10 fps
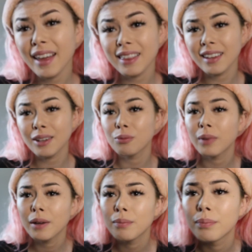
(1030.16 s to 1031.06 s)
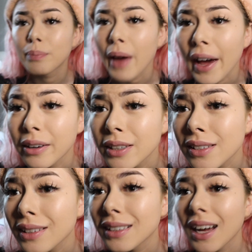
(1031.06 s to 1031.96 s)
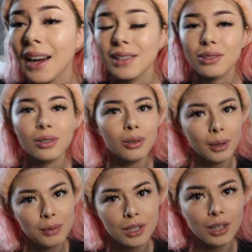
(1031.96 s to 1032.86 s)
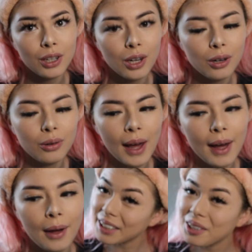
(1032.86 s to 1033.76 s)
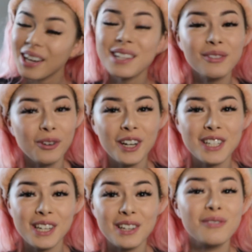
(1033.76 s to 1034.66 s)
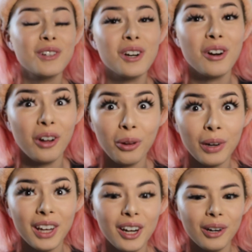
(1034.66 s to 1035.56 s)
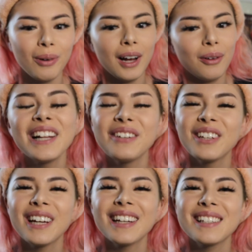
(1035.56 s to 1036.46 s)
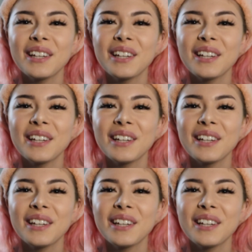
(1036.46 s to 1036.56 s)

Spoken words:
think my battery is gonna die, so I'm just gonna go now. Thank you guys for watching. If you're all the way here, wow. I love you guys.